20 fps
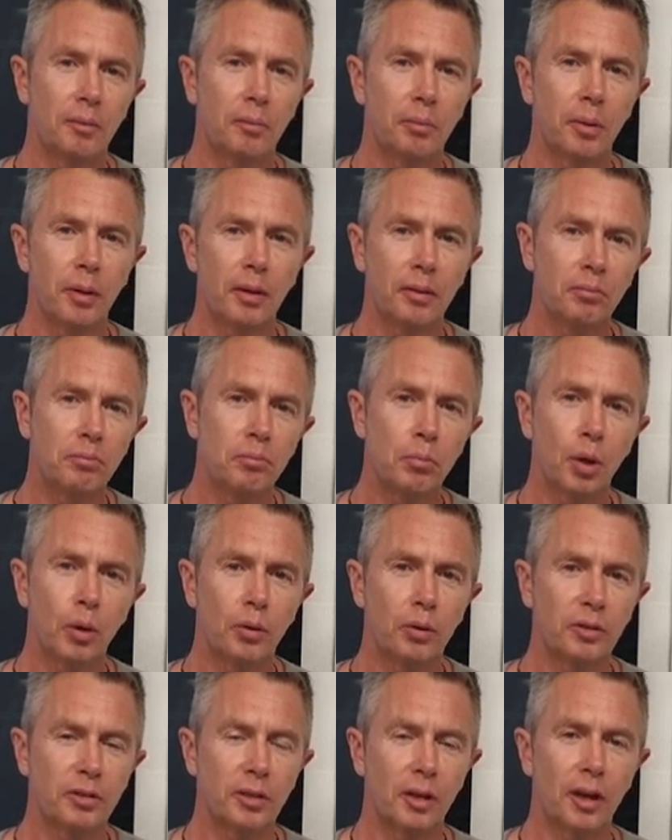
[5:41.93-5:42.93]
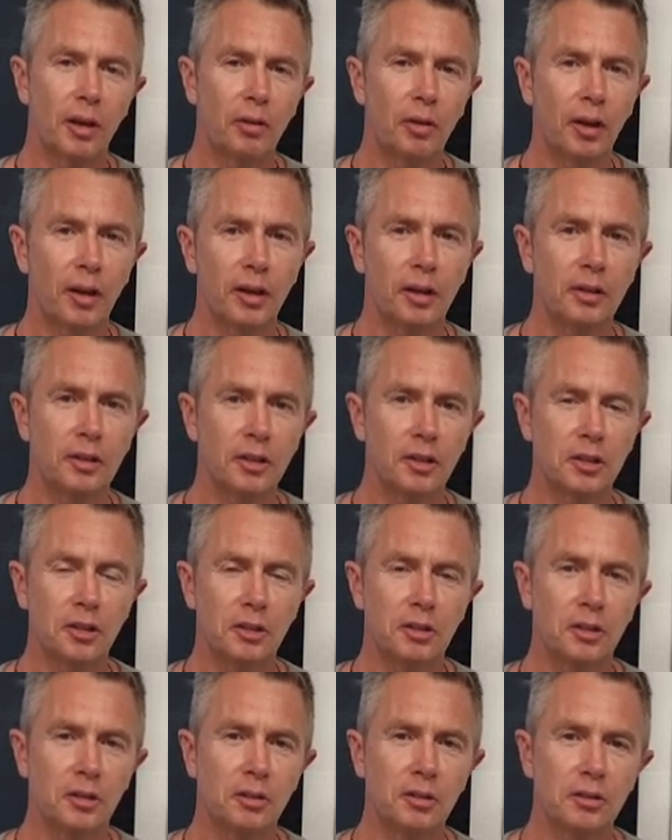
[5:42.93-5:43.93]
but moderate to low light
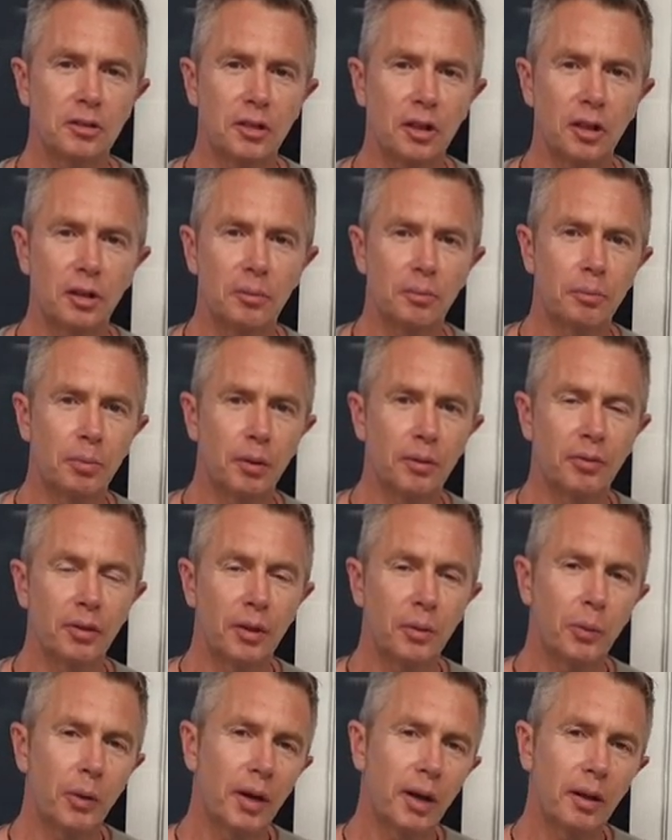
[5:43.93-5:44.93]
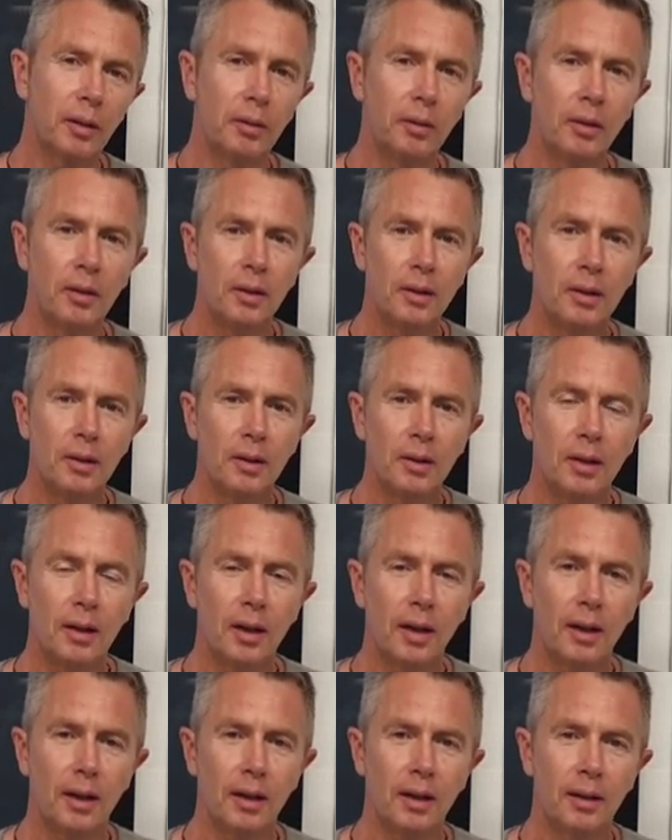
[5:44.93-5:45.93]
conditions you can see it perfectly well,
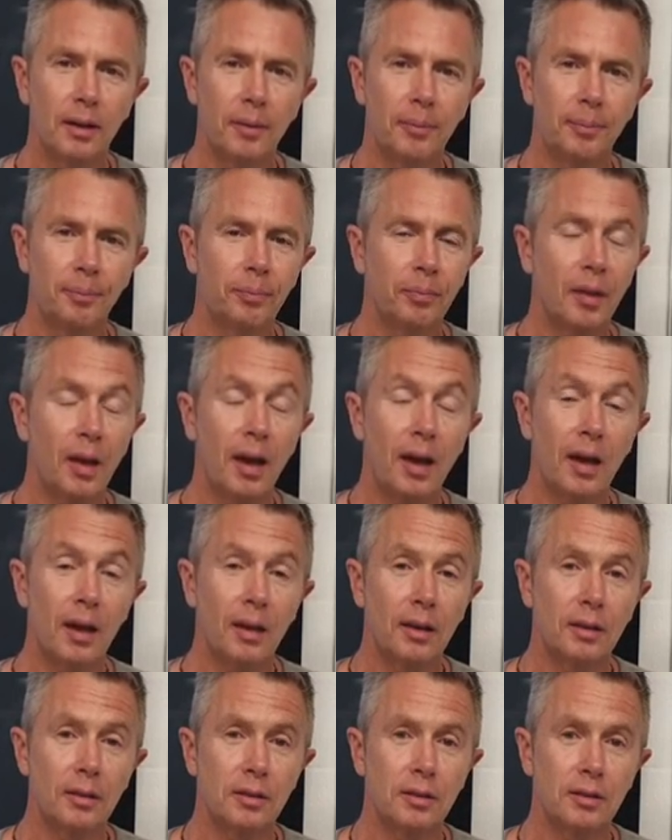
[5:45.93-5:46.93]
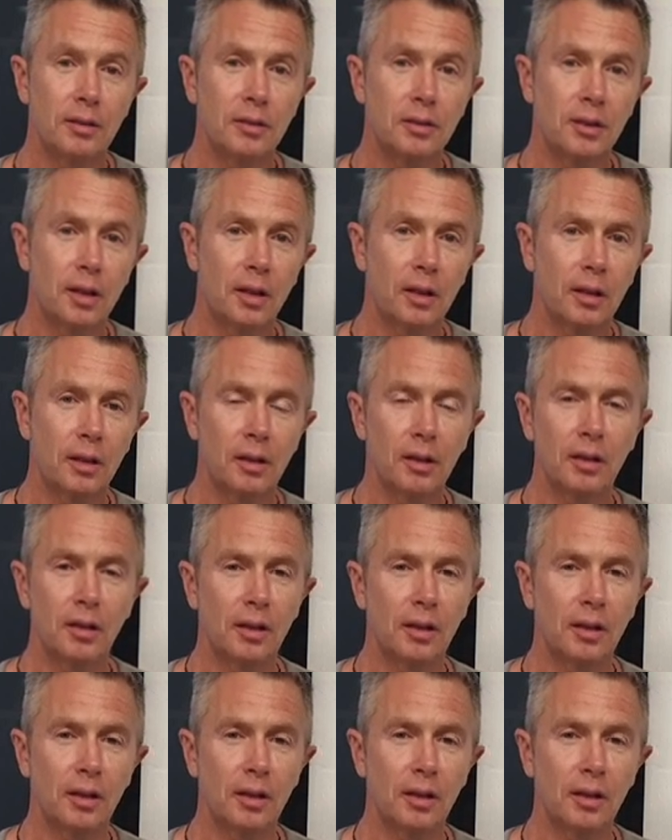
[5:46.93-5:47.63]
yeah,